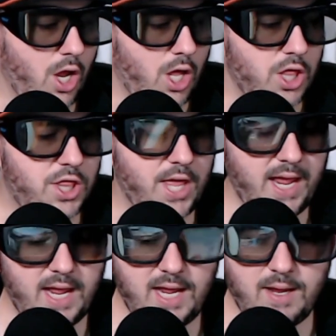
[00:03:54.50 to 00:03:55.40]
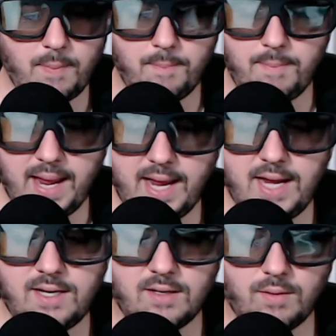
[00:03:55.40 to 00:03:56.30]
They
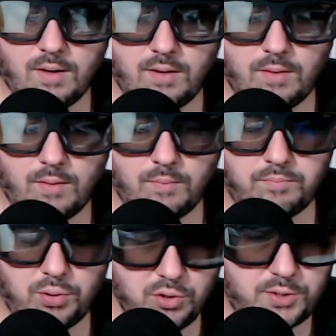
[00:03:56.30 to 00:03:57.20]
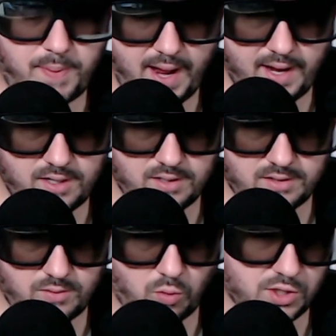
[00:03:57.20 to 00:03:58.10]
made Bruce
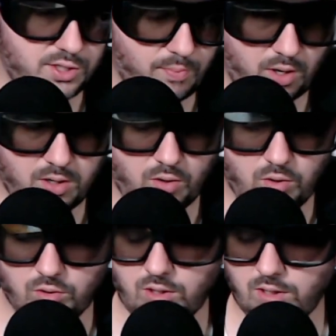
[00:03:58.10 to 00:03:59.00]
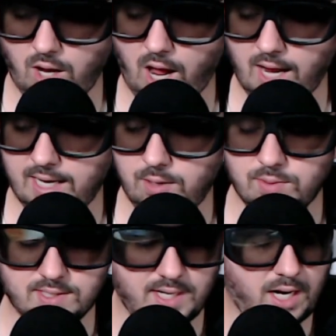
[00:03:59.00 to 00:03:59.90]
Banner, or Smart Hulk, he
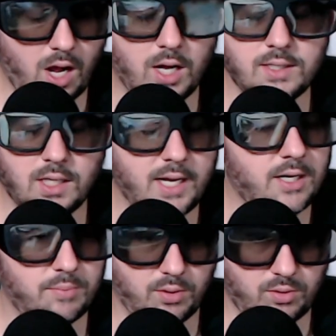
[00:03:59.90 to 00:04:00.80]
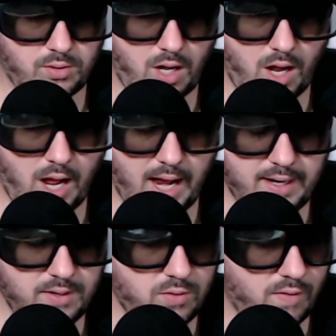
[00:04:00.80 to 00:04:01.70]
was like unlikable.
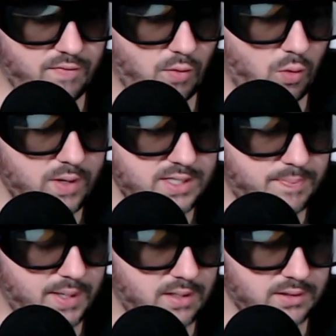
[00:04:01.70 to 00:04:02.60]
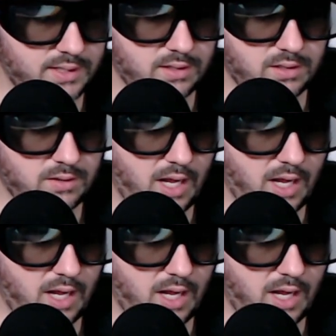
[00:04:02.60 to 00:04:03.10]
I have always been a little,